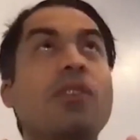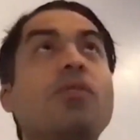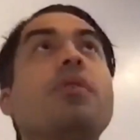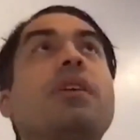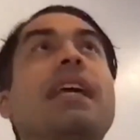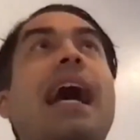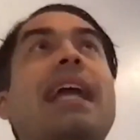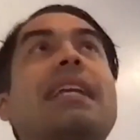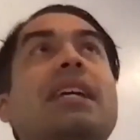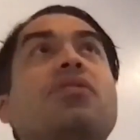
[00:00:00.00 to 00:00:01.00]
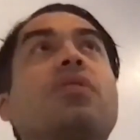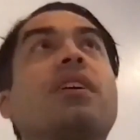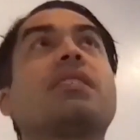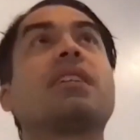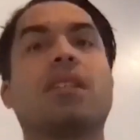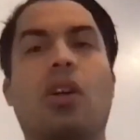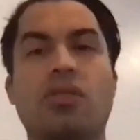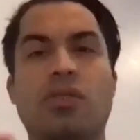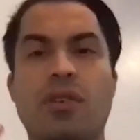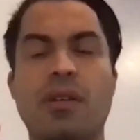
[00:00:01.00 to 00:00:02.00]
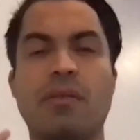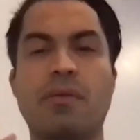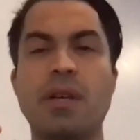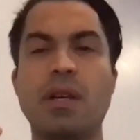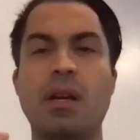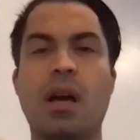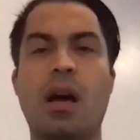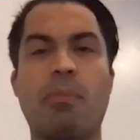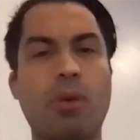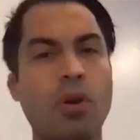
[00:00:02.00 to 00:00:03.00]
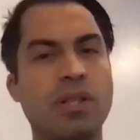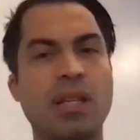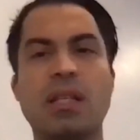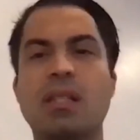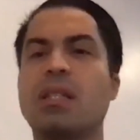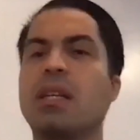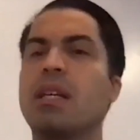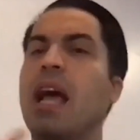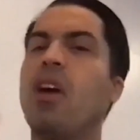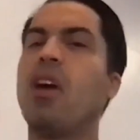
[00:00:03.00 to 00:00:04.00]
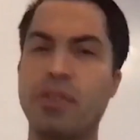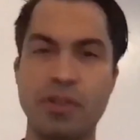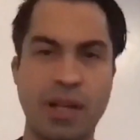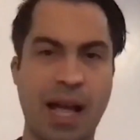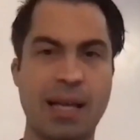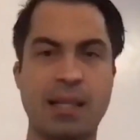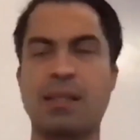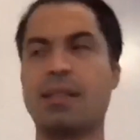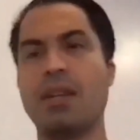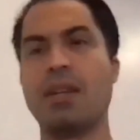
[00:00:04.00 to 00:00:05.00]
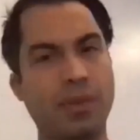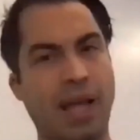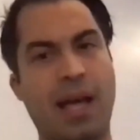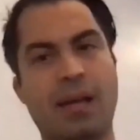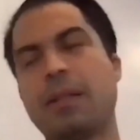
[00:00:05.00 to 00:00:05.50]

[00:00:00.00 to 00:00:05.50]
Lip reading: he had an interest in alternative protein, healthier diets. I knew that.